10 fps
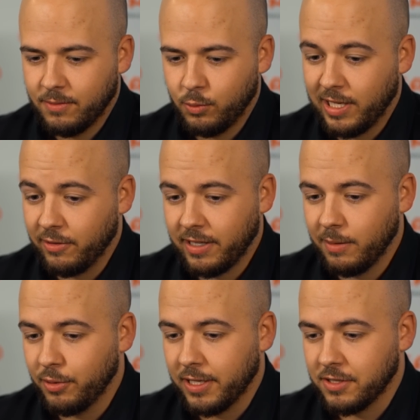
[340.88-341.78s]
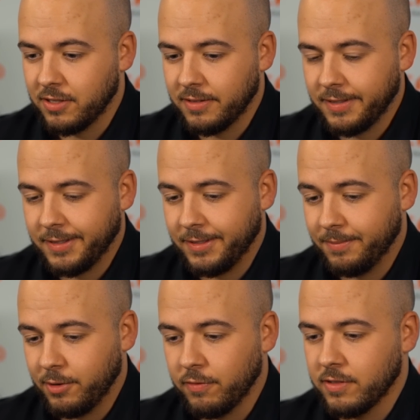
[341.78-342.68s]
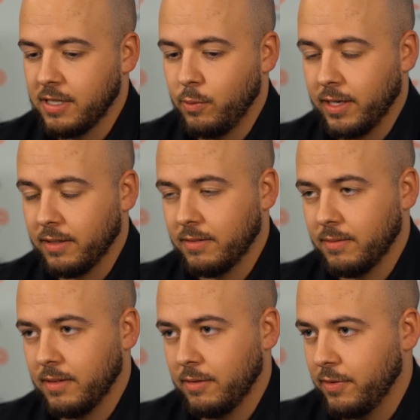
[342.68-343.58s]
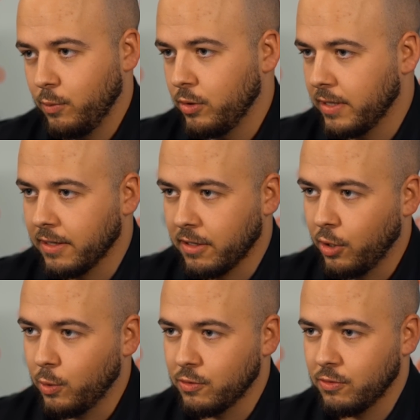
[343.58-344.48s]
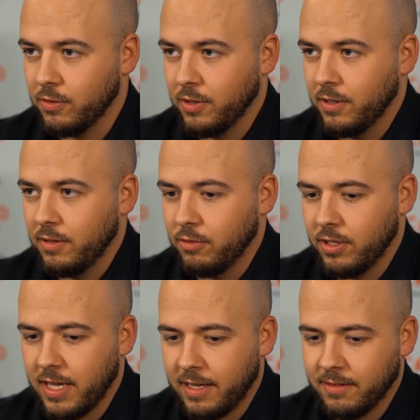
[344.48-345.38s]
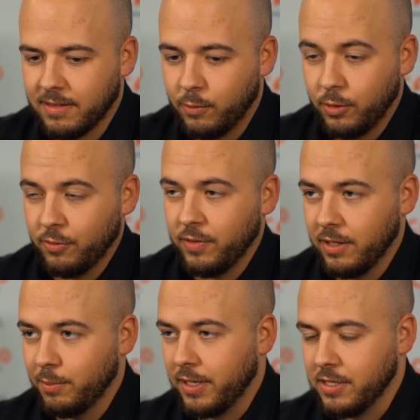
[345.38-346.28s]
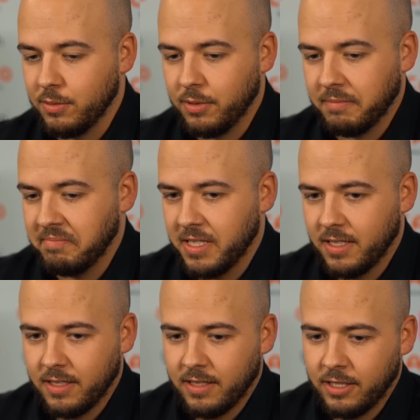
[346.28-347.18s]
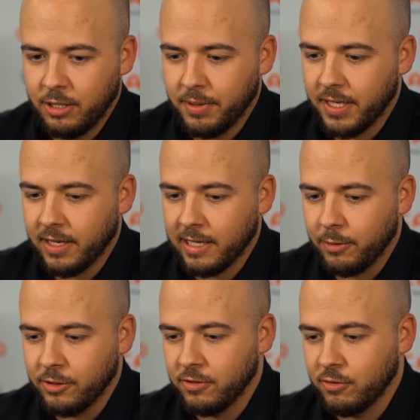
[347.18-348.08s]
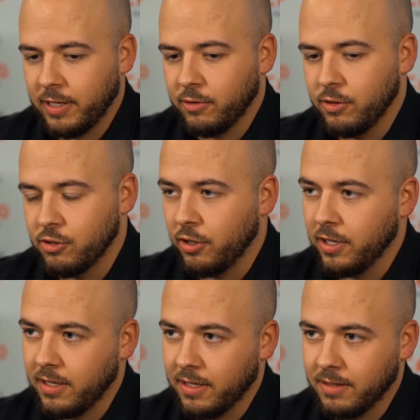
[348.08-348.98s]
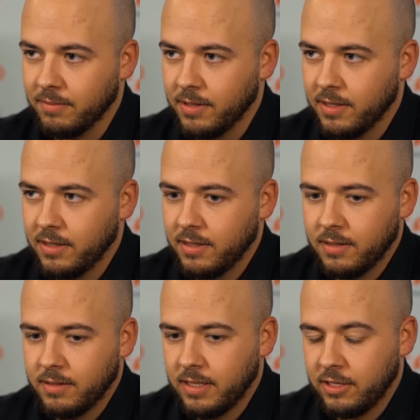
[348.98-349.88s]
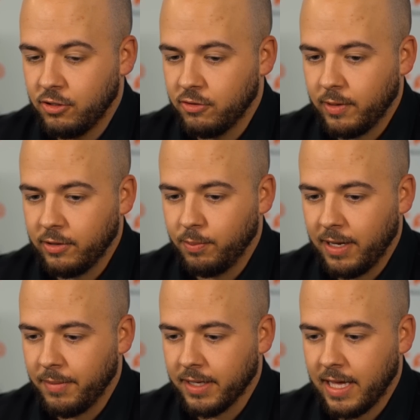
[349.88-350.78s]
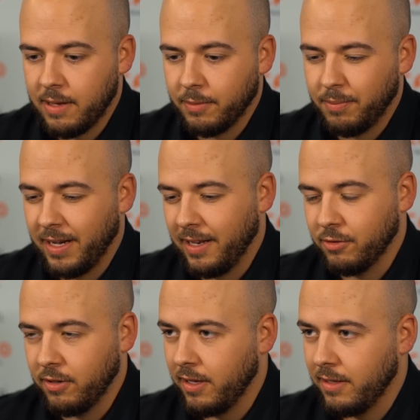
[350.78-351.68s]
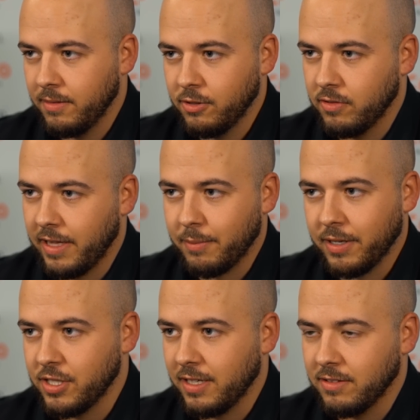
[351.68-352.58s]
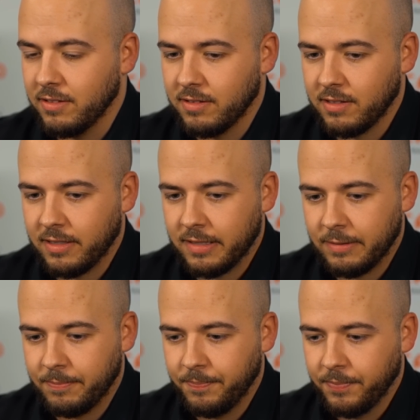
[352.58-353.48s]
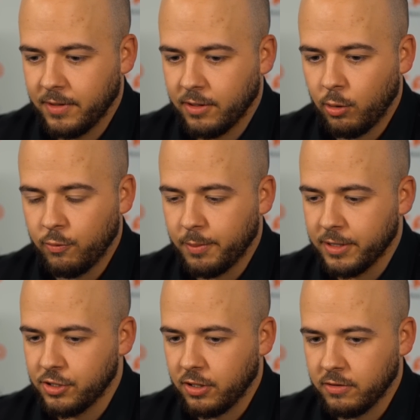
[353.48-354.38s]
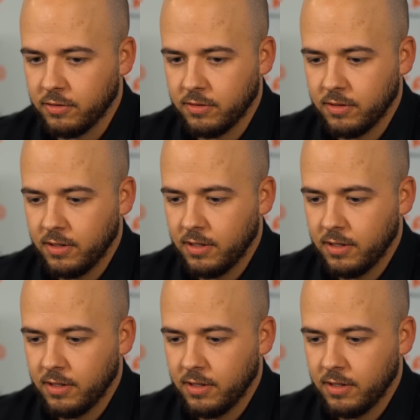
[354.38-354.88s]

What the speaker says: without any pressure. Obviously, if it would get close to the end, I will feel the pressure, but in the beginning, I will just try to enjoy it and, yeah, just try to play my game and play like today. Just take my chances, go for my shots,